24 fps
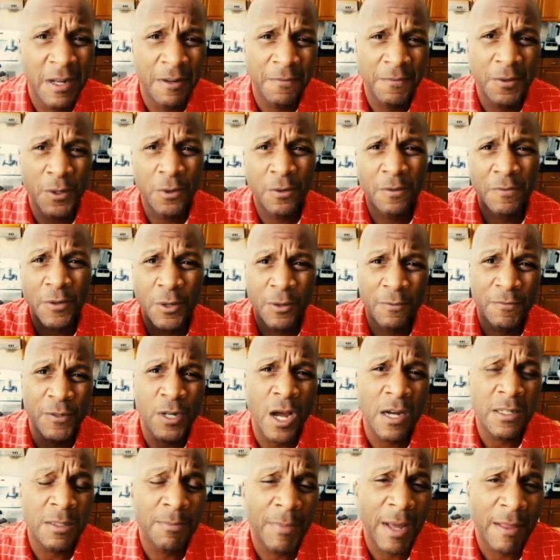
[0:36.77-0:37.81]
A few of you have
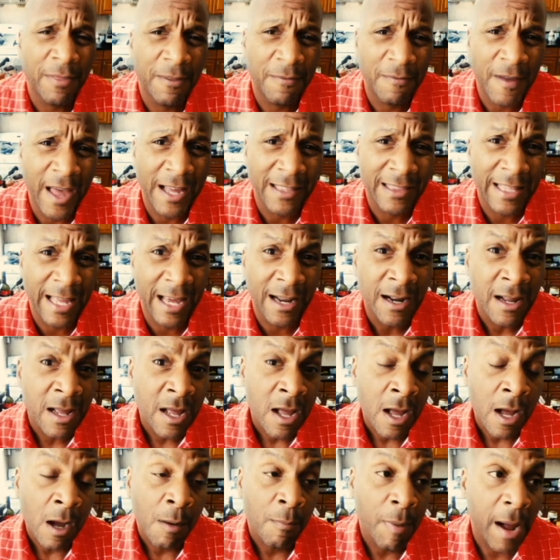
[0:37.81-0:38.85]
talked about the fact that
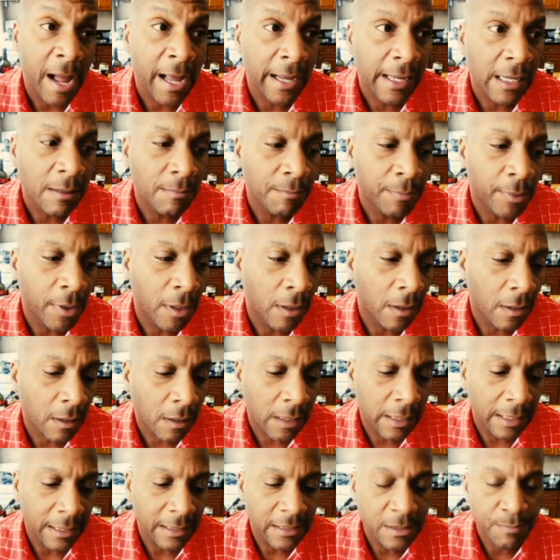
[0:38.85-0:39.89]
buying in
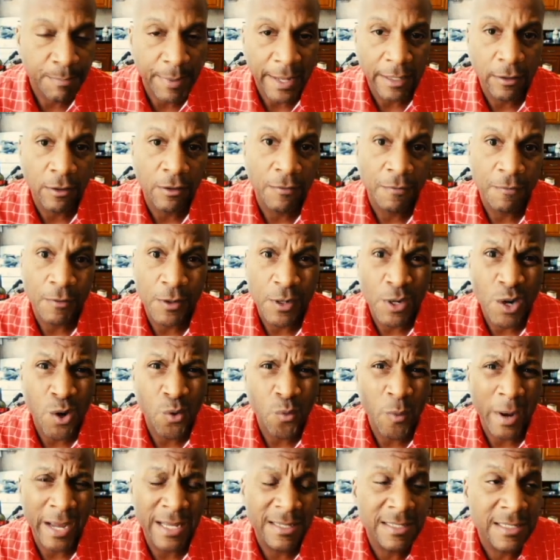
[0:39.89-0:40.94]
bulk is better for no
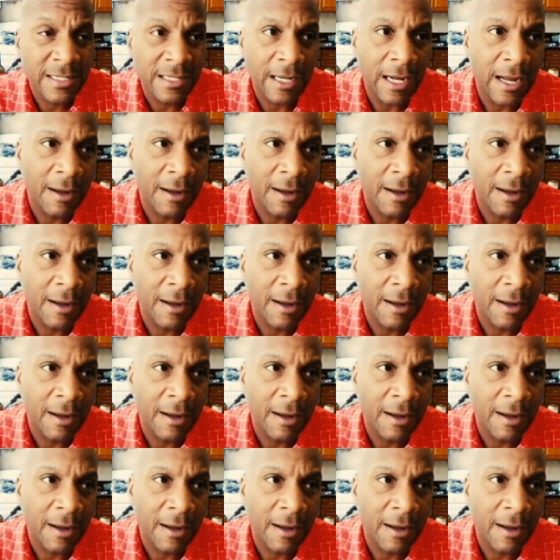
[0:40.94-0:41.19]
waste.